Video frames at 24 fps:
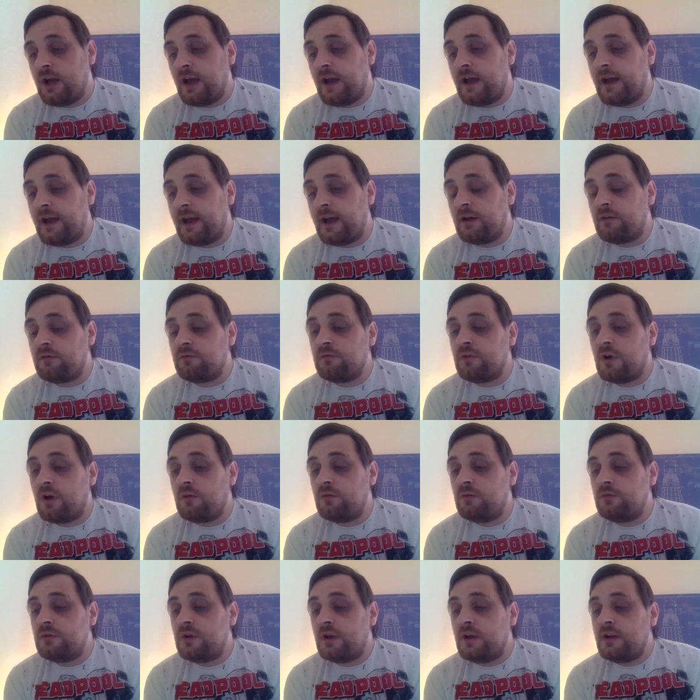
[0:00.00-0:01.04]
uh,
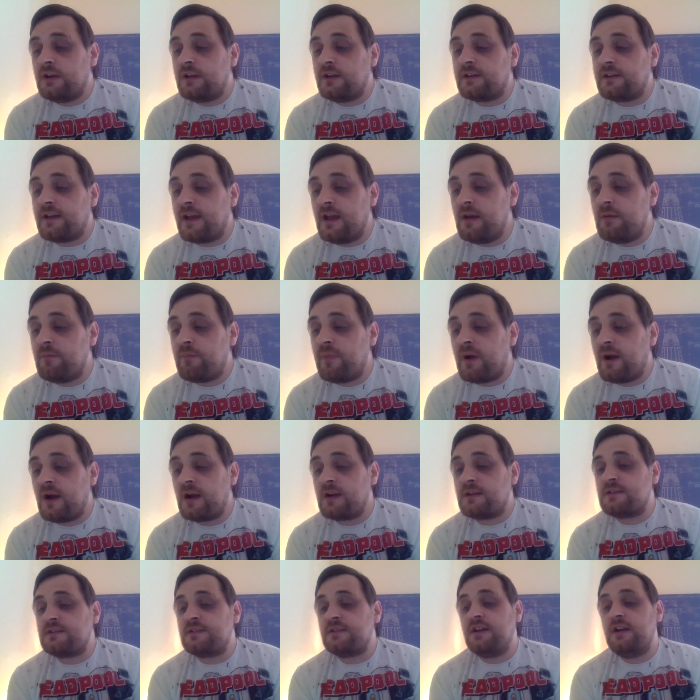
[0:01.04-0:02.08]
wrote the 10
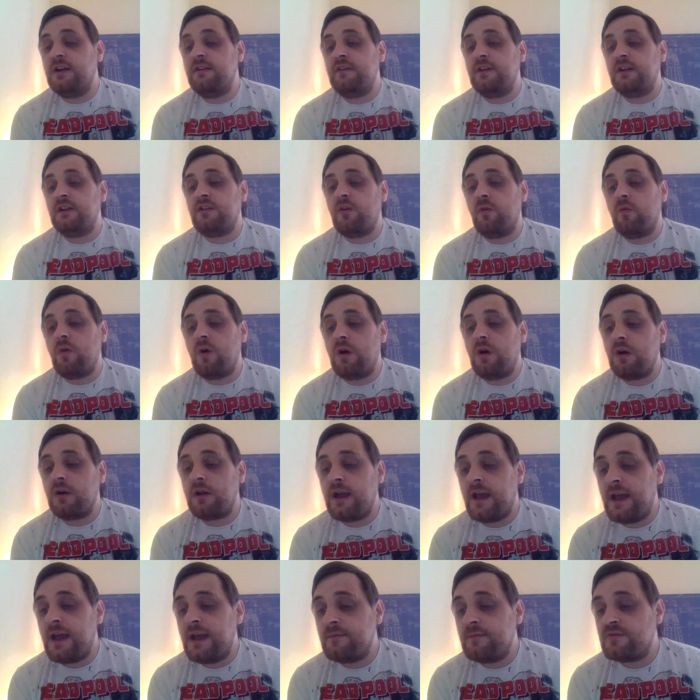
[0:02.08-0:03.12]
part serial The War
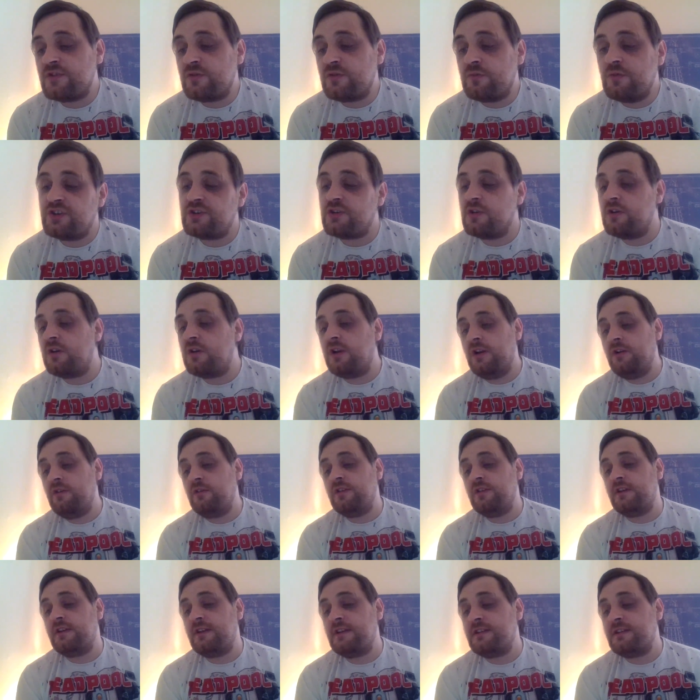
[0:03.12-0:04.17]
Games, which
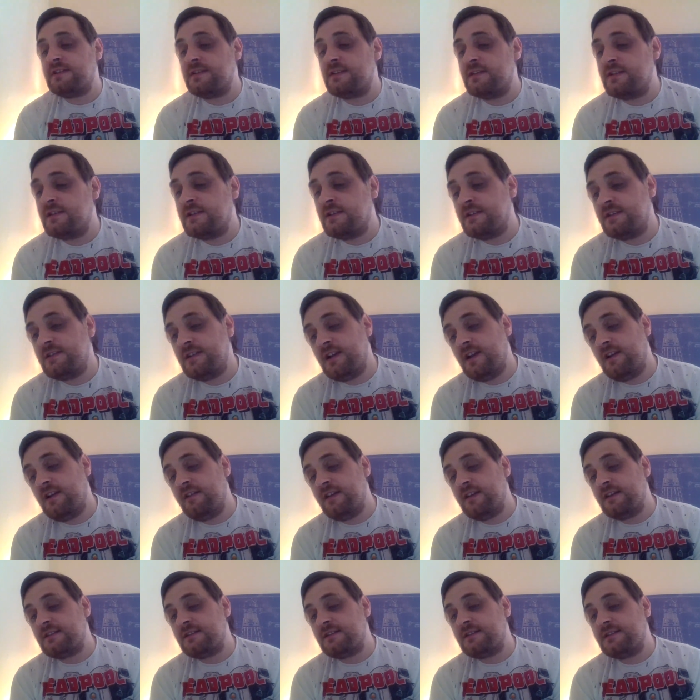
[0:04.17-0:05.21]
concluded the
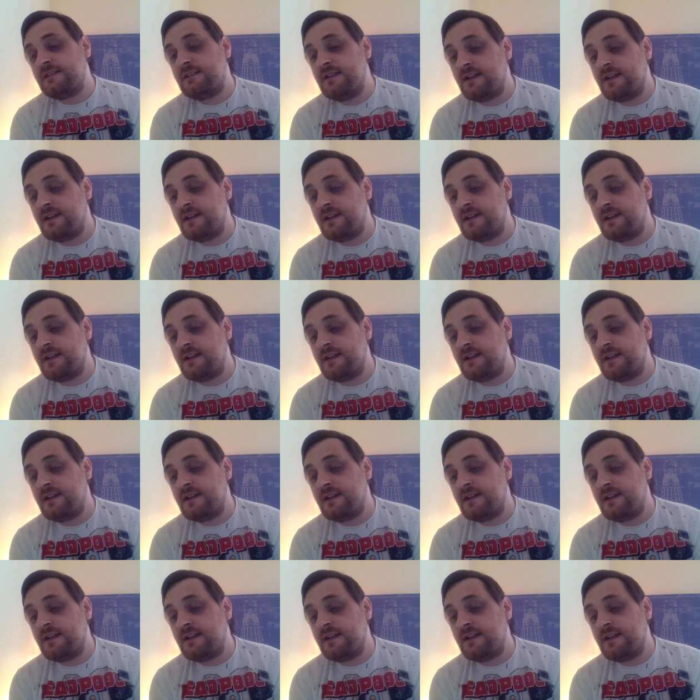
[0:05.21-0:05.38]
series'